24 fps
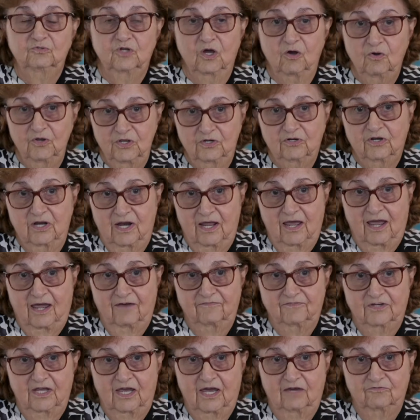know you're going to
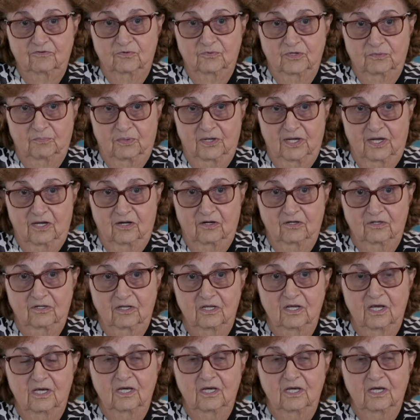have it repaired.